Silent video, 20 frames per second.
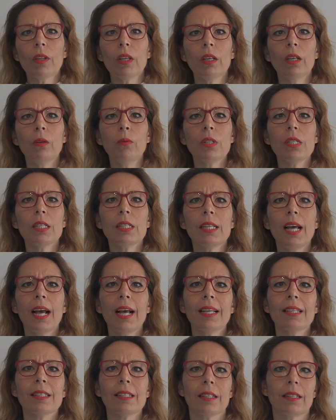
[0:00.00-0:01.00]
It was a
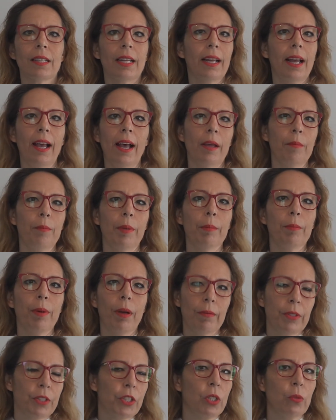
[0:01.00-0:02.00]
task that had been
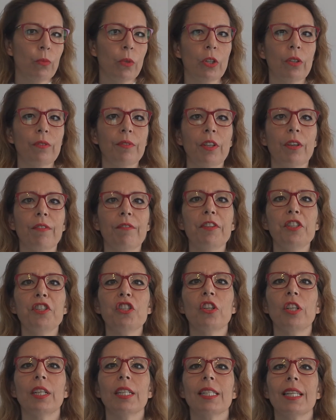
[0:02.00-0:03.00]
published in one of the
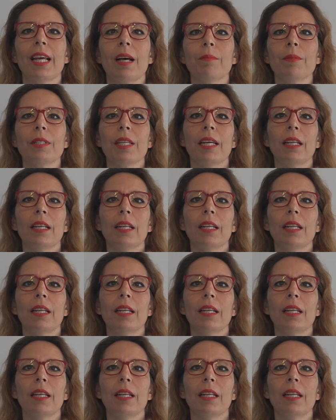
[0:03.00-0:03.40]
official exams.